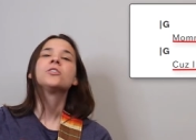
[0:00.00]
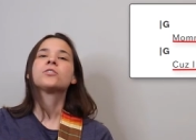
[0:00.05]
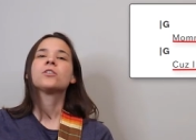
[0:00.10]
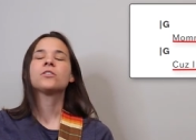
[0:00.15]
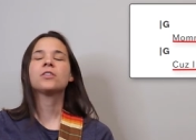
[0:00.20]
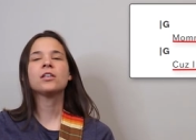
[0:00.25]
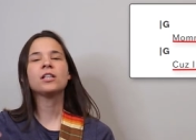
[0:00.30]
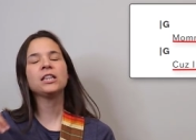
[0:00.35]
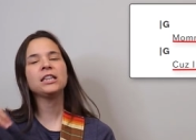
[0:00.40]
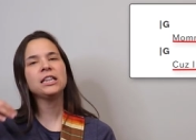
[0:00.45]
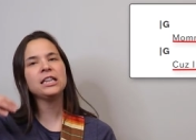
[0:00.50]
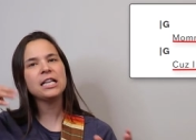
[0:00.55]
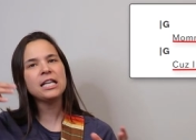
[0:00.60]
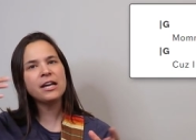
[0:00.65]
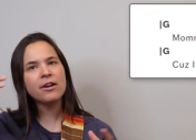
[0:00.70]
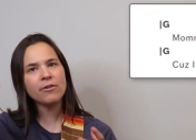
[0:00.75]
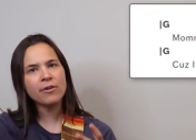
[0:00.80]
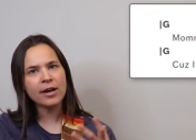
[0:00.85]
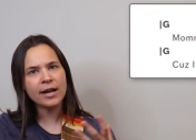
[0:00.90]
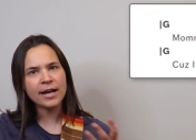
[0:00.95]
So the
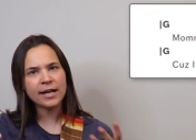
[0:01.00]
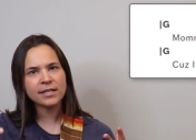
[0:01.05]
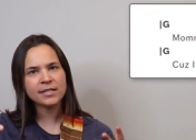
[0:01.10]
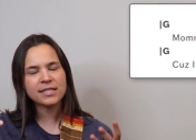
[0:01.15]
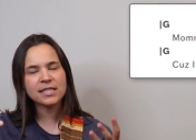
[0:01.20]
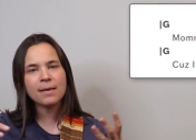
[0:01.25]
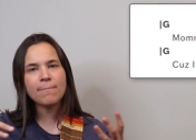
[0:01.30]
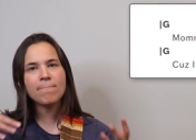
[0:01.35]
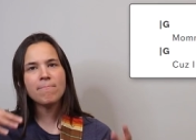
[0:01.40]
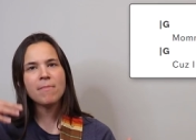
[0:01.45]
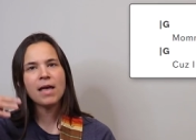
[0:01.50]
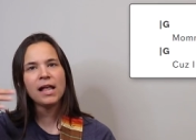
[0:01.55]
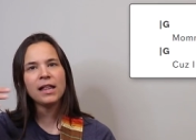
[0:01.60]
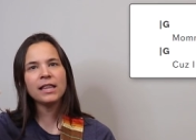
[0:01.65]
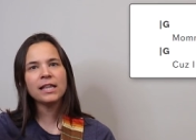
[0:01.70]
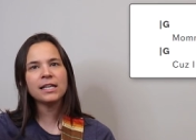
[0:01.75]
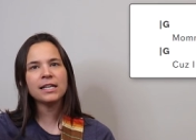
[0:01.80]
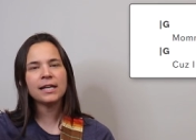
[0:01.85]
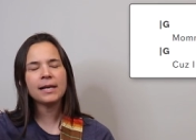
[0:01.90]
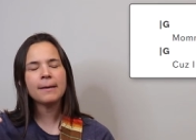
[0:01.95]
lyrics, the
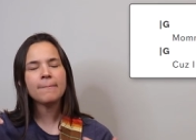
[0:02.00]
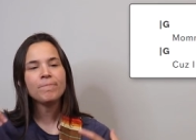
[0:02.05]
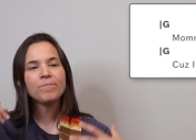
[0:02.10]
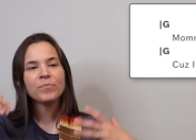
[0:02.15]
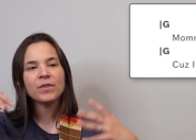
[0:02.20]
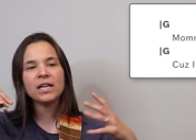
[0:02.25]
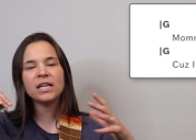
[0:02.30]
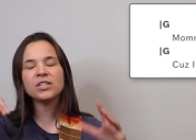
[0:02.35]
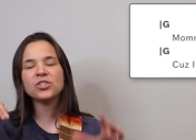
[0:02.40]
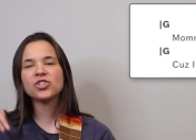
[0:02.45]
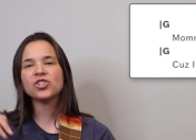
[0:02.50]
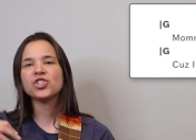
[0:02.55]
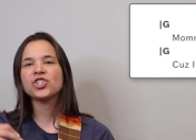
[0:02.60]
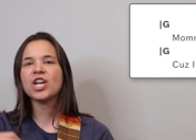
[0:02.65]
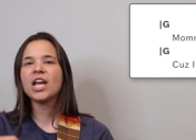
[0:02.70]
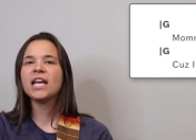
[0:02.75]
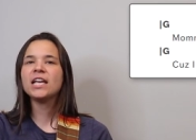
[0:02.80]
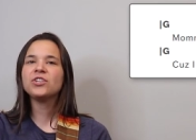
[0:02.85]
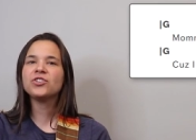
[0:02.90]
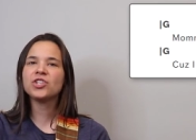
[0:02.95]
melody is
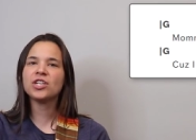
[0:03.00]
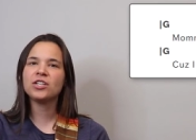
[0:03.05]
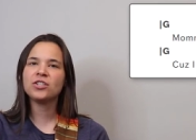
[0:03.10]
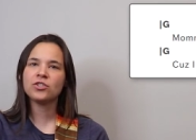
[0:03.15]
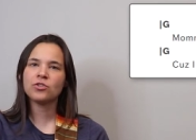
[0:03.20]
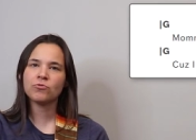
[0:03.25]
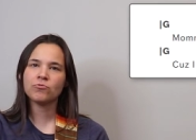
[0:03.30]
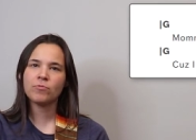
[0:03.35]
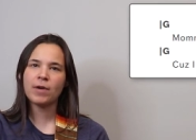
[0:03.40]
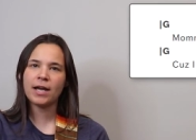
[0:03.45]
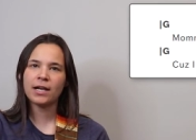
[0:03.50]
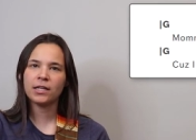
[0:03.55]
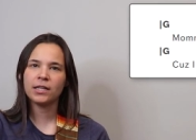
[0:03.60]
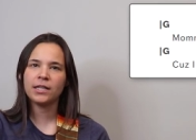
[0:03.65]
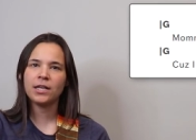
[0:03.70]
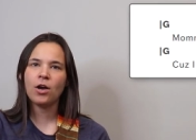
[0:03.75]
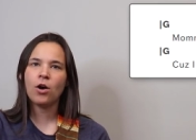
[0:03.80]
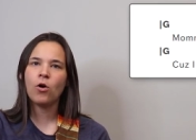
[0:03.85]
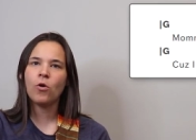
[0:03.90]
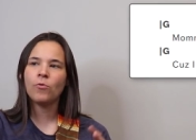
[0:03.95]
changing
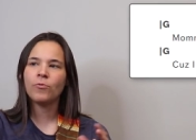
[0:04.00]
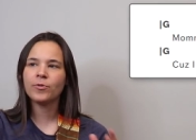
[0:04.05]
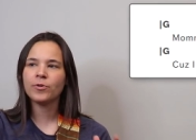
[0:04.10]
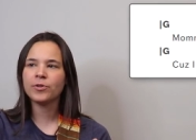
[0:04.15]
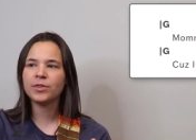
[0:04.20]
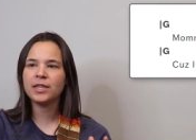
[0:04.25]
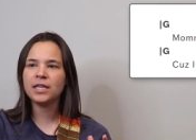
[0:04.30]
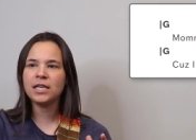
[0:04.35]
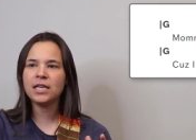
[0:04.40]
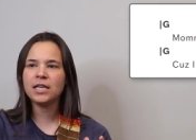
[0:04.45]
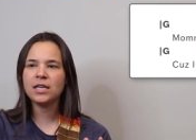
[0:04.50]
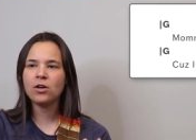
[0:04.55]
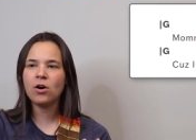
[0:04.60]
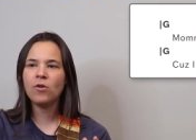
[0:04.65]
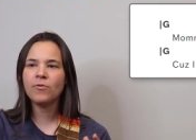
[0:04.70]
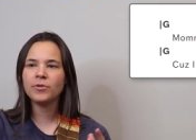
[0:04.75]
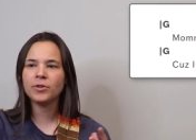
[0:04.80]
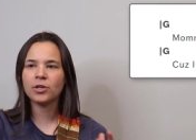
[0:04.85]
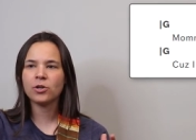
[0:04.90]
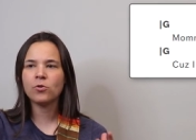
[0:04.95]
directly over the,
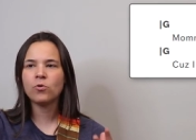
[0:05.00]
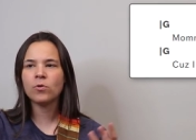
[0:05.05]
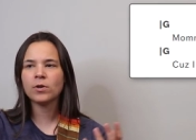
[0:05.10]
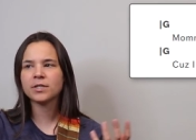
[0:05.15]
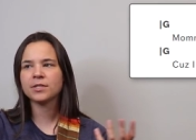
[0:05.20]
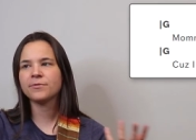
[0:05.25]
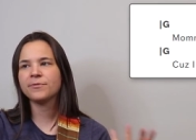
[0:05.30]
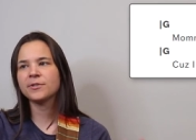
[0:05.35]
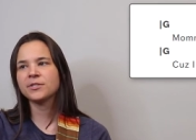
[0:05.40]
over the chords,